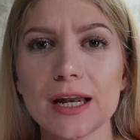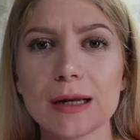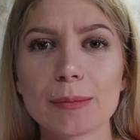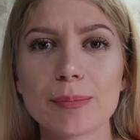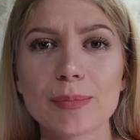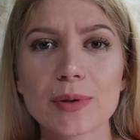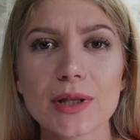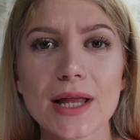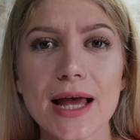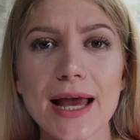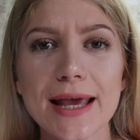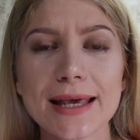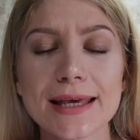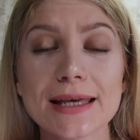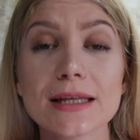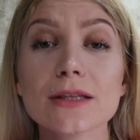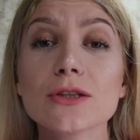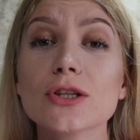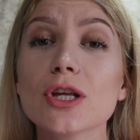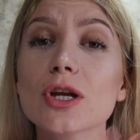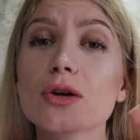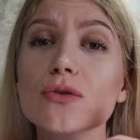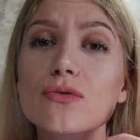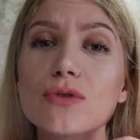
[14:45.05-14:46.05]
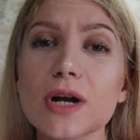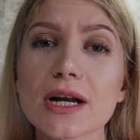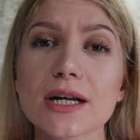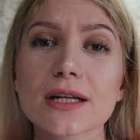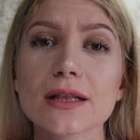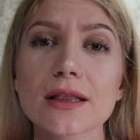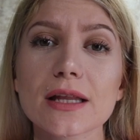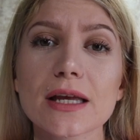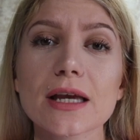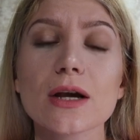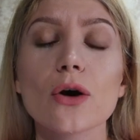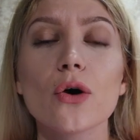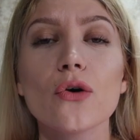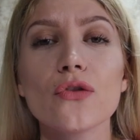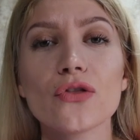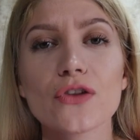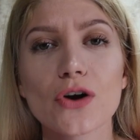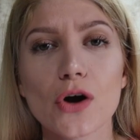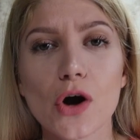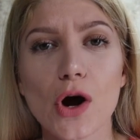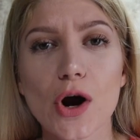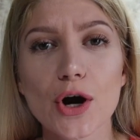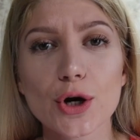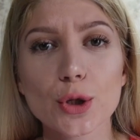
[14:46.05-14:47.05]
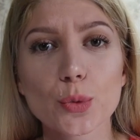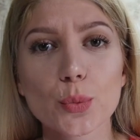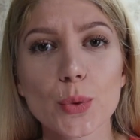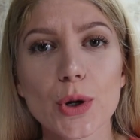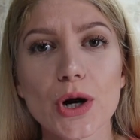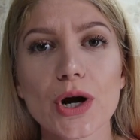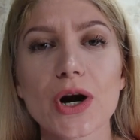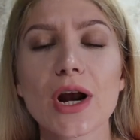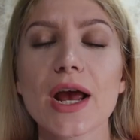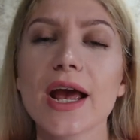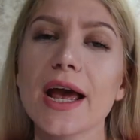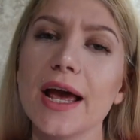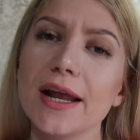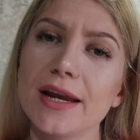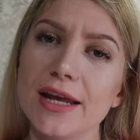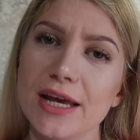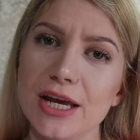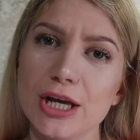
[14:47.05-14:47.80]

and applying it directly on the hardware and